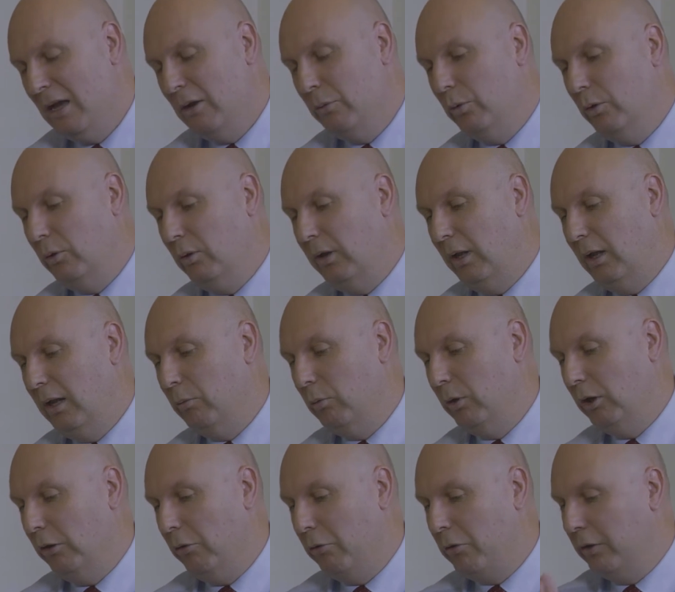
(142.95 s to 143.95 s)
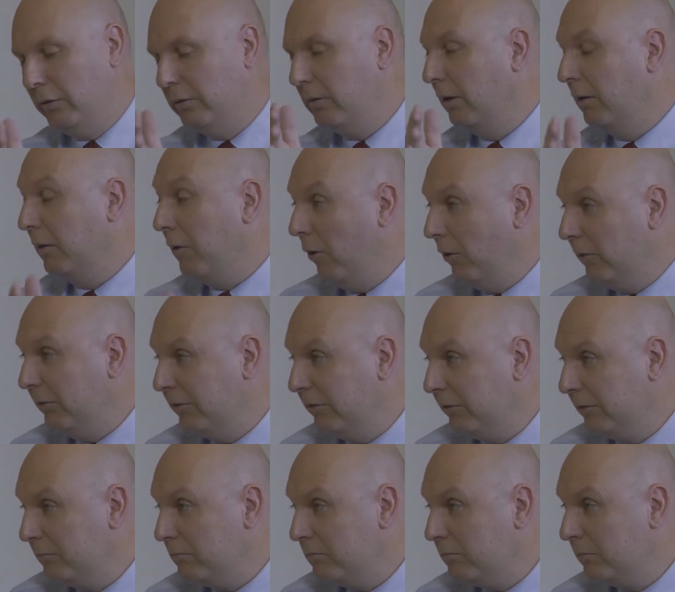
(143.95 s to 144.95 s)
will look at the
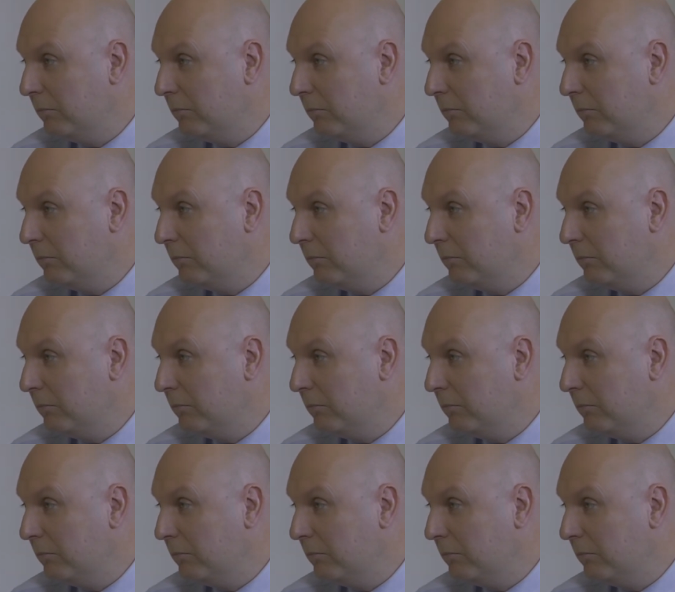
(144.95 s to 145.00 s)
costs